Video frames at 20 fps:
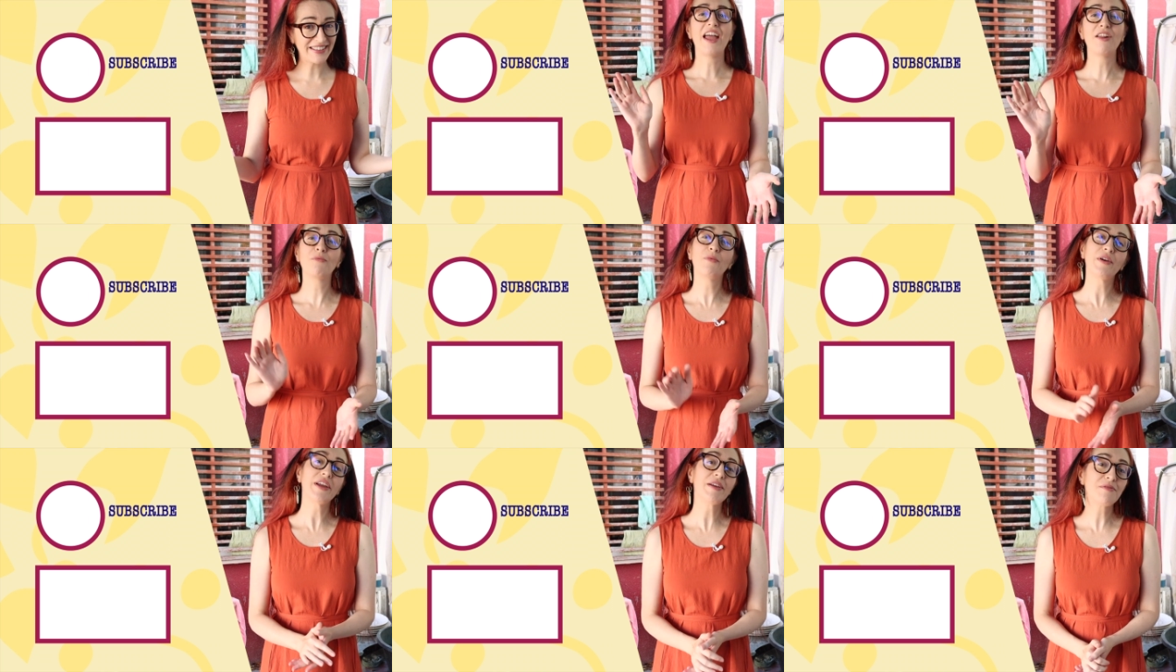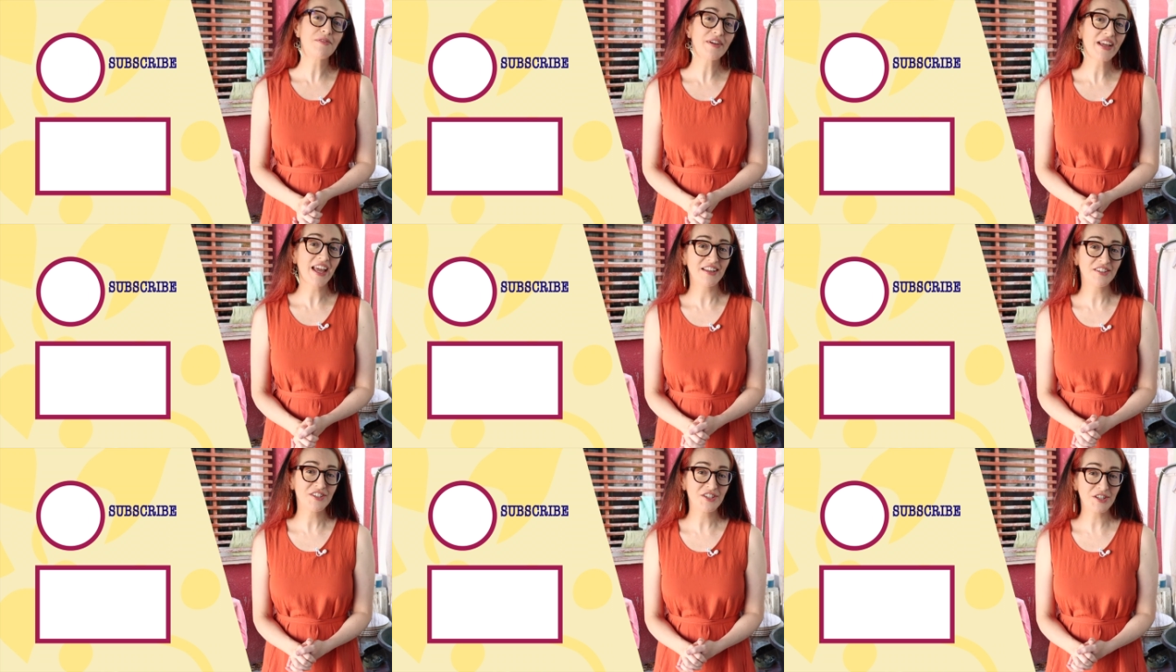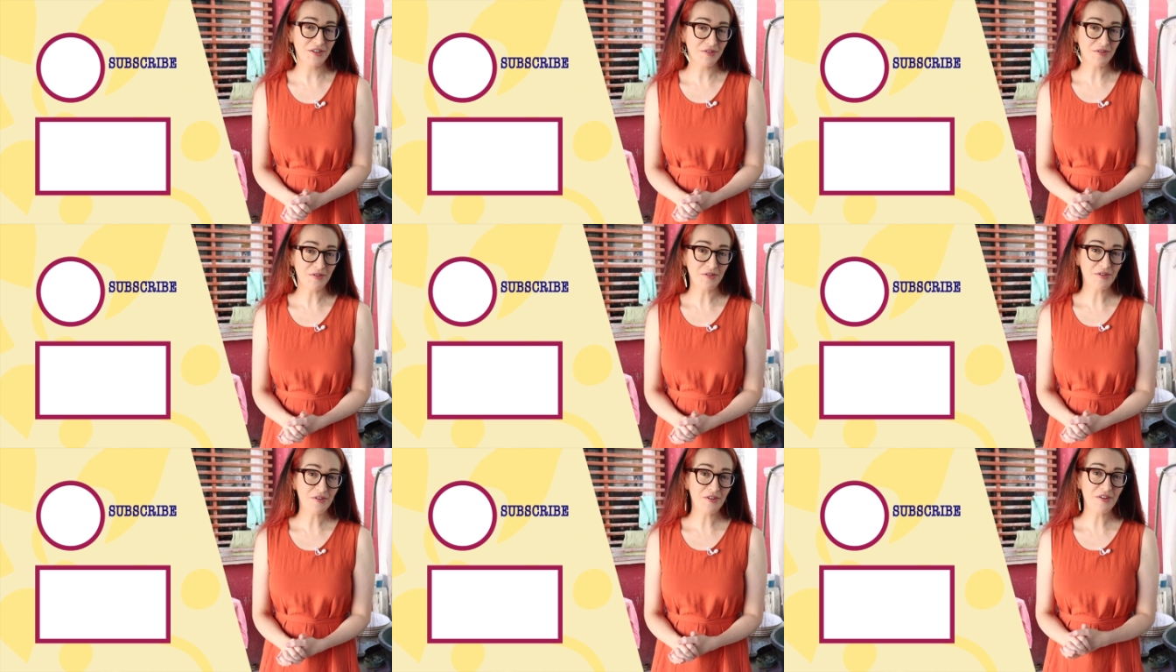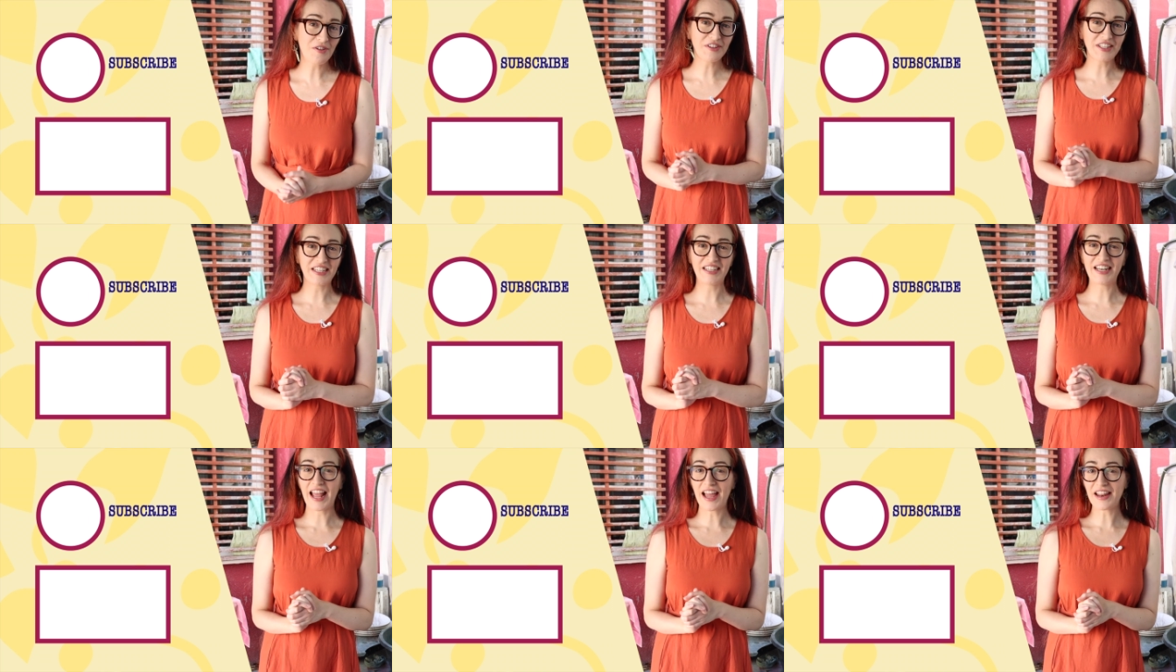And we will catch you all
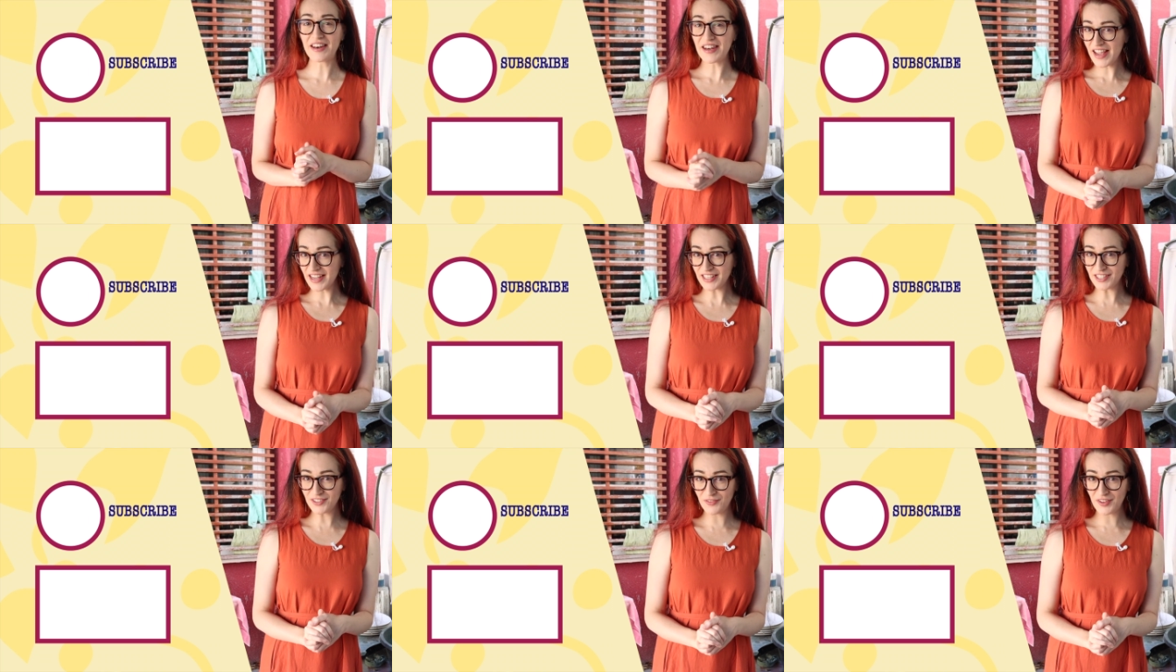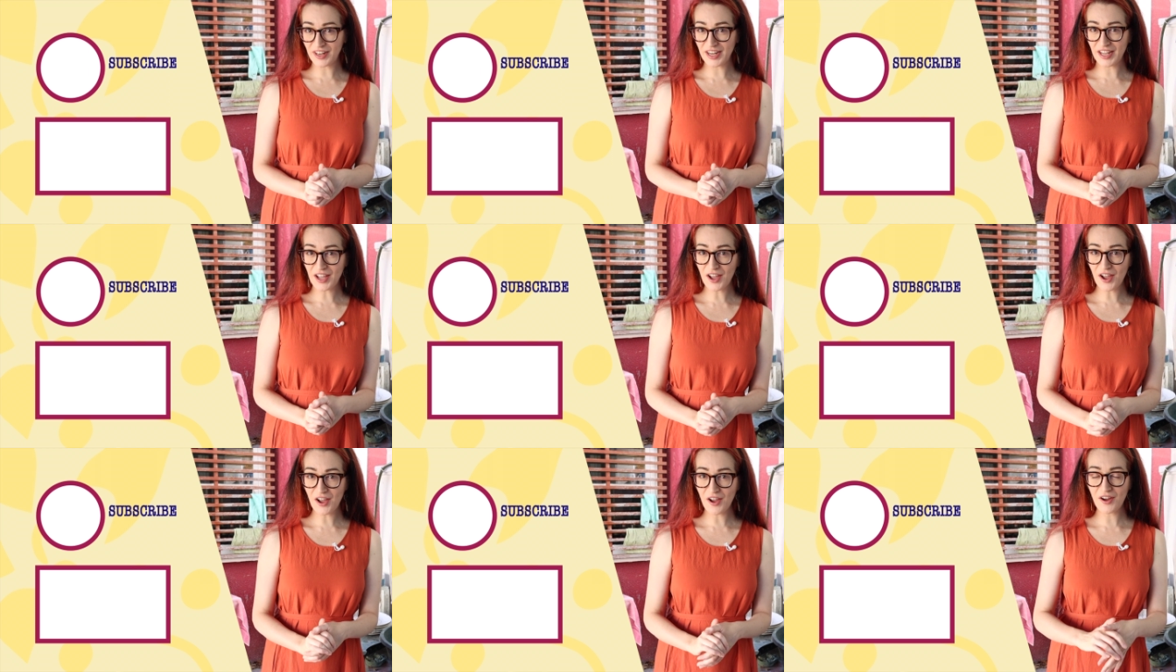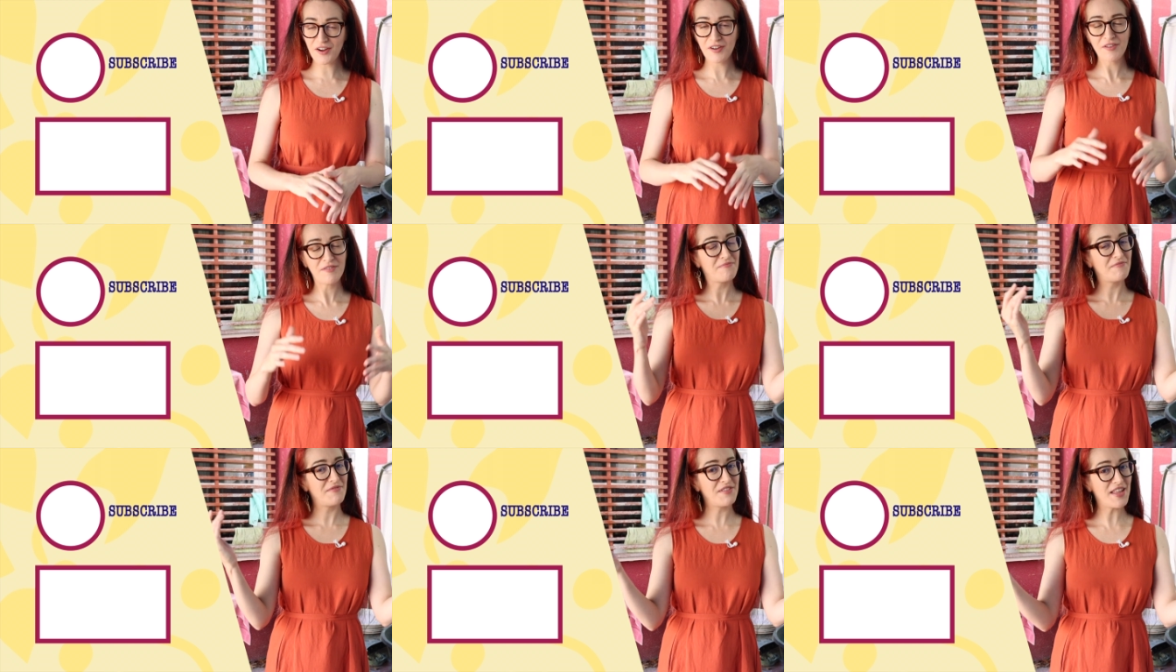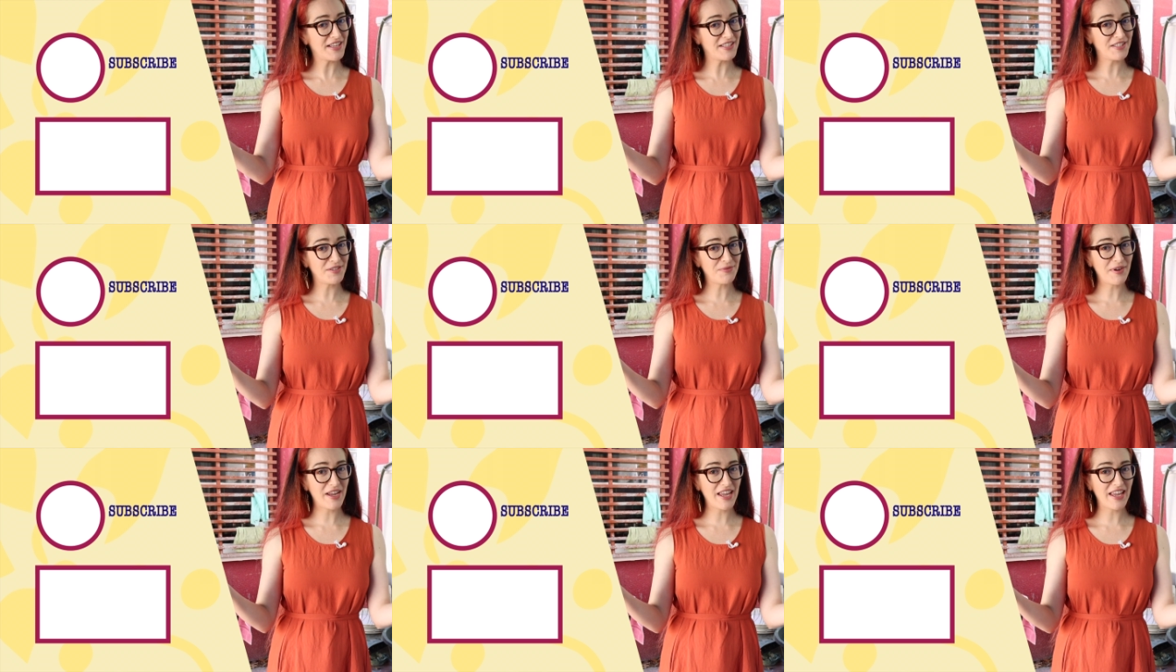in our next video
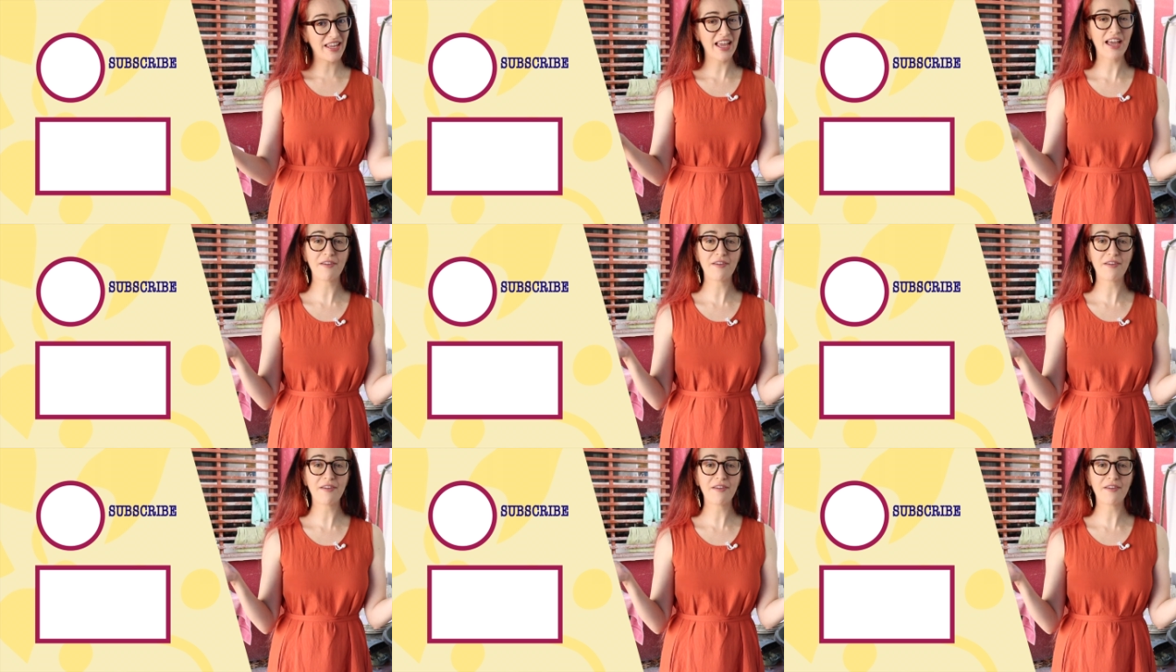next week.